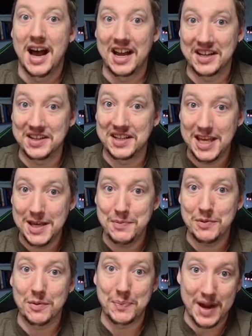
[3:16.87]
I could keep
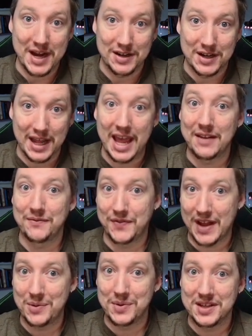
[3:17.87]
it repaired and
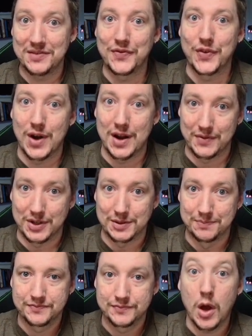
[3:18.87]
fight with it forever.
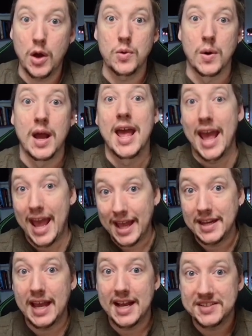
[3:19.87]
Oh,
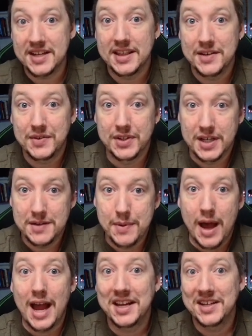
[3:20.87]
and as I leveled
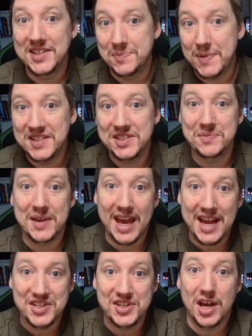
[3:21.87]
up, I could spend some
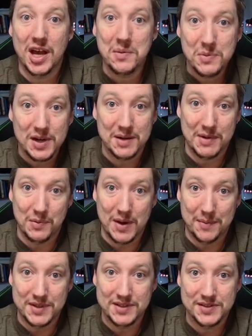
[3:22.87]
cash to upgrade my
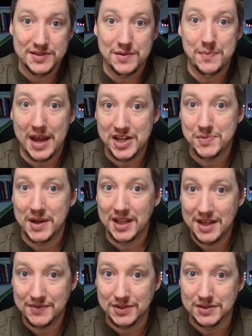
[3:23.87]
weapons to match my
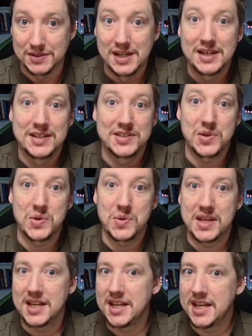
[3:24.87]
level, so
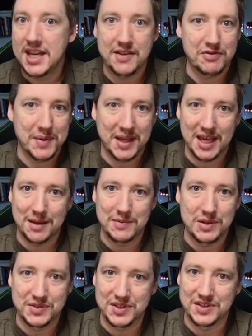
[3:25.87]
they never became
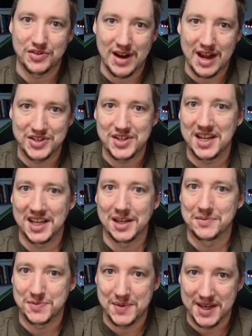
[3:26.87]
useless trash taking
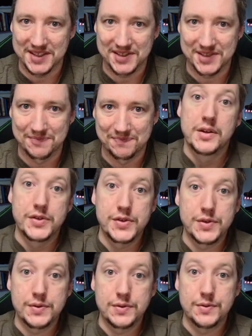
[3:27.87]
up space.
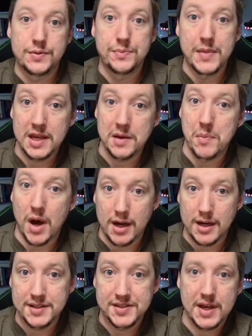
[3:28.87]
To make
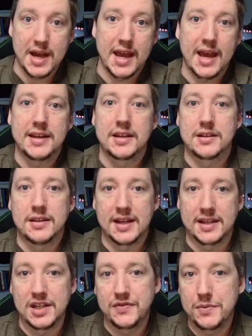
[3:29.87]
mods, I had to
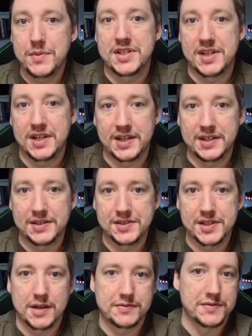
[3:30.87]
collect different
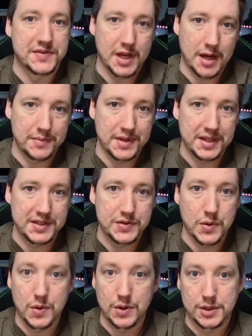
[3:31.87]
materials off of zombies
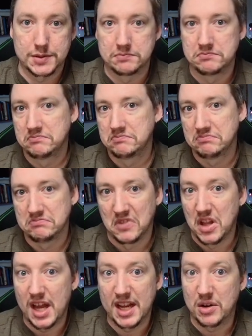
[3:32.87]
or
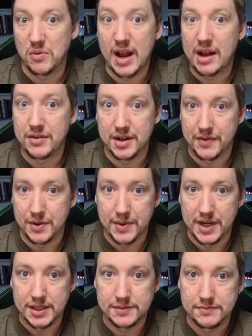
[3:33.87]
lying around
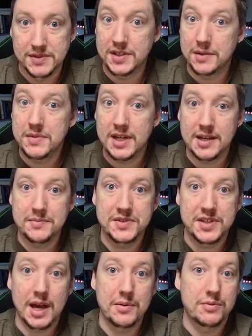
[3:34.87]
everywhere.
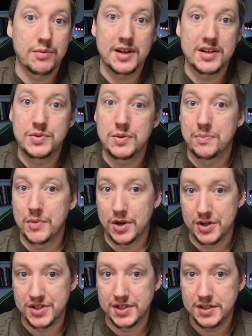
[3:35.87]
Sometimes I would run into a
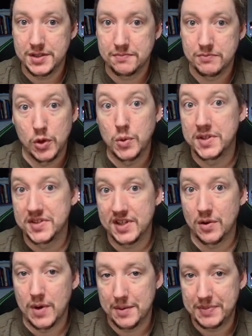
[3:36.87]
merchant who would
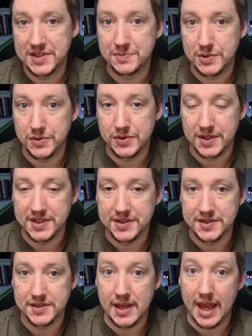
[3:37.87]
sell weapons, blueprints,